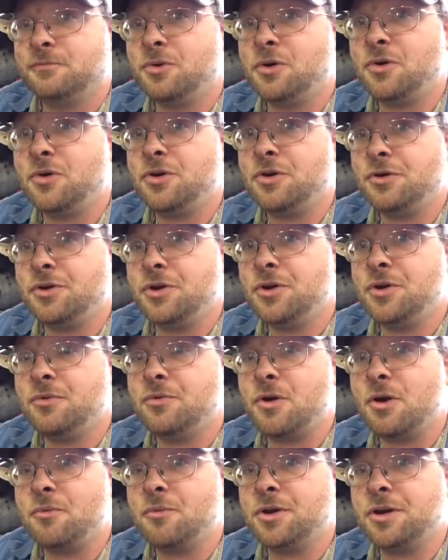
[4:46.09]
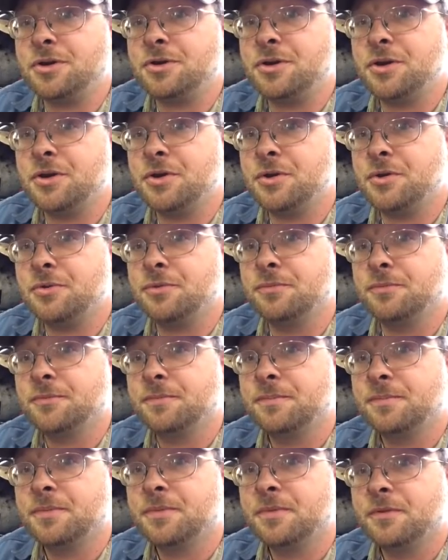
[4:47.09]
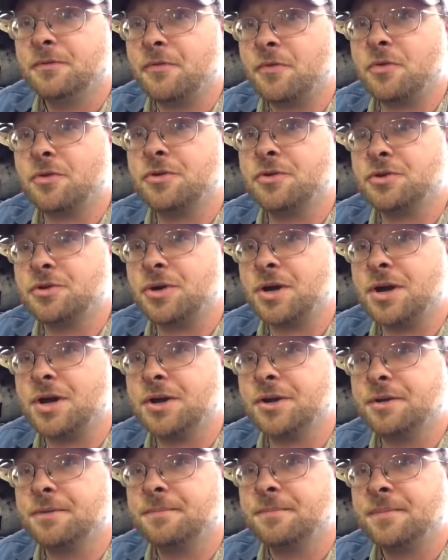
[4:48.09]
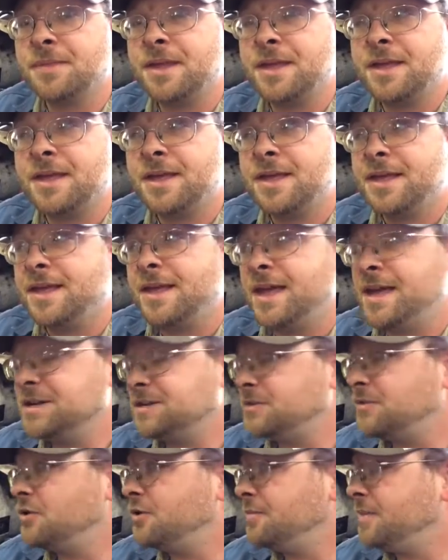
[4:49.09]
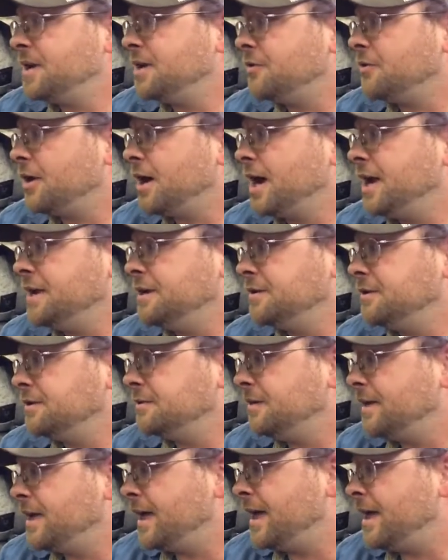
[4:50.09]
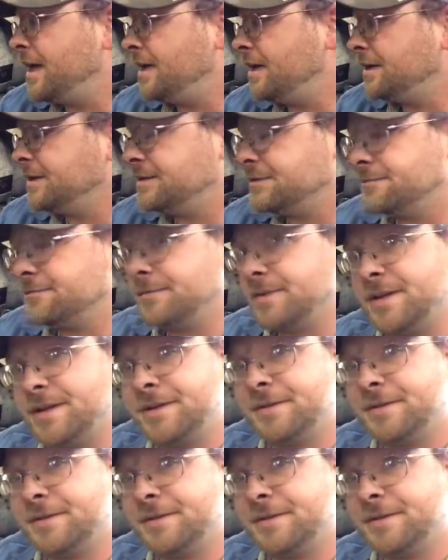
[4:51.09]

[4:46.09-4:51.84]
going to do what we can do for the truck. It's going to be great. Like